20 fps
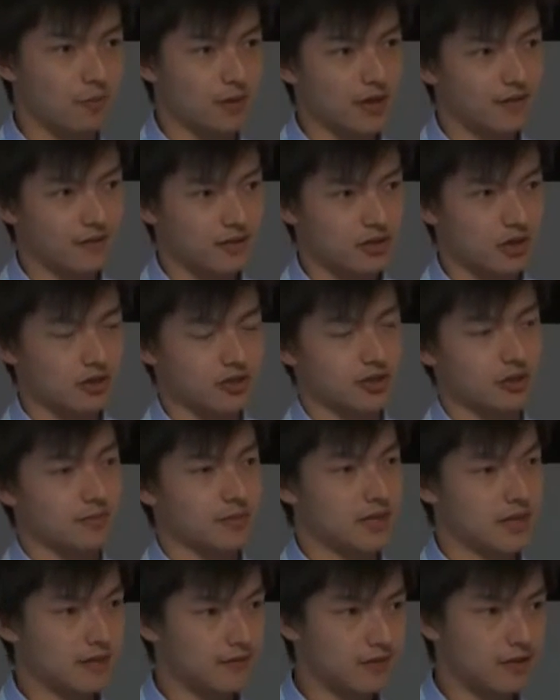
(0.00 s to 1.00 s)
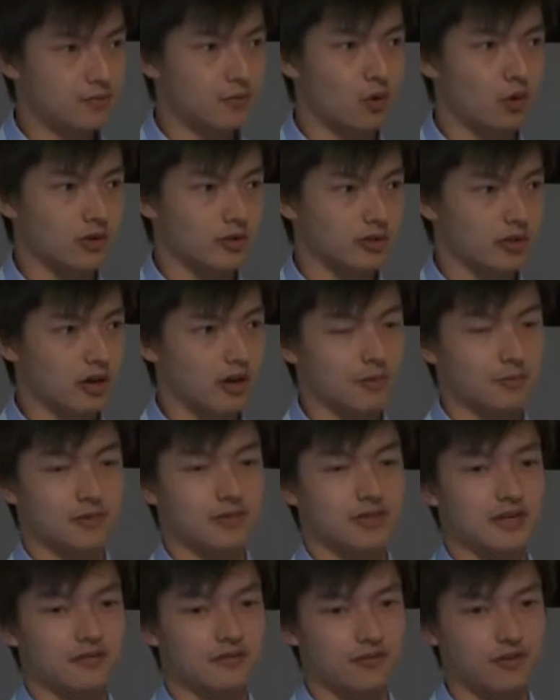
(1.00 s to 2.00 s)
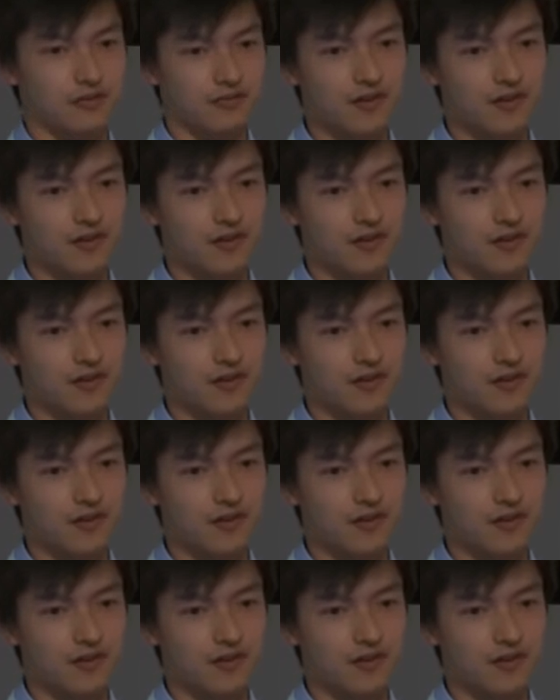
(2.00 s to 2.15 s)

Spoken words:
but you have to charge them even more to compensate for